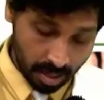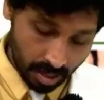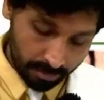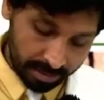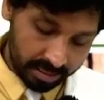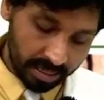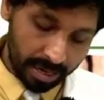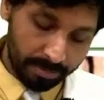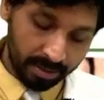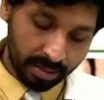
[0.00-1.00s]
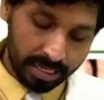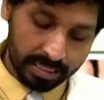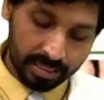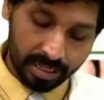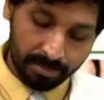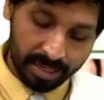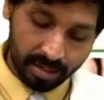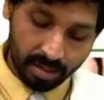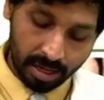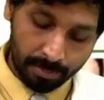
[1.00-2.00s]
Mixed
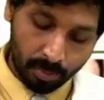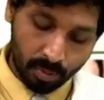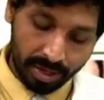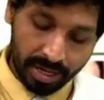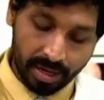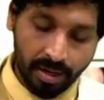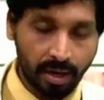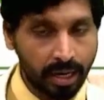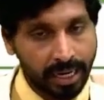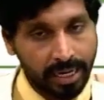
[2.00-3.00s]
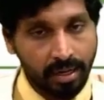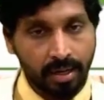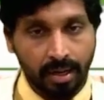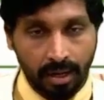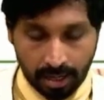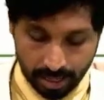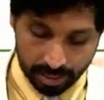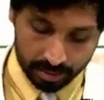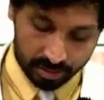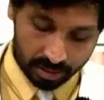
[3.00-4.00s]
hypertriglyceridemia, ApoE again,
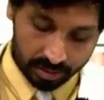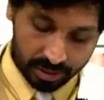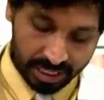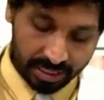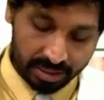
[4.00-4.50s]
and the gene